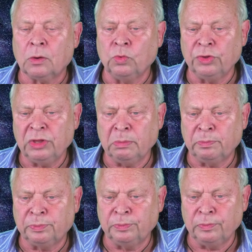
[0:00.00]
With the
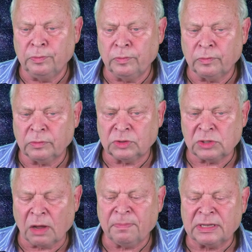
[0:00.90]

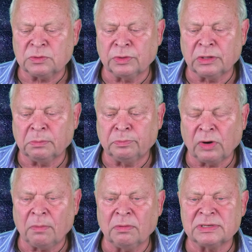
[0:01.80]
topics, with the
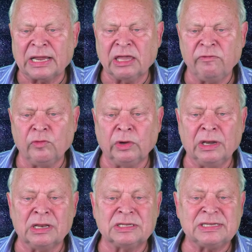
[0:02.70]
problems I give you
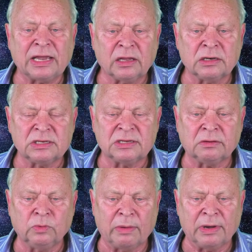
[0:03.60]
in the second
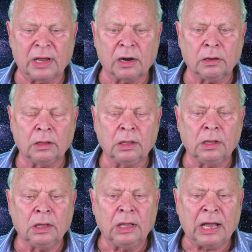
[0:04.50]
webinar,
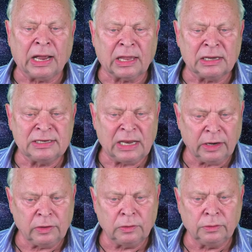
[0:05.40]
I can
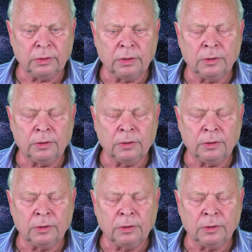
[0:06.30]
tell you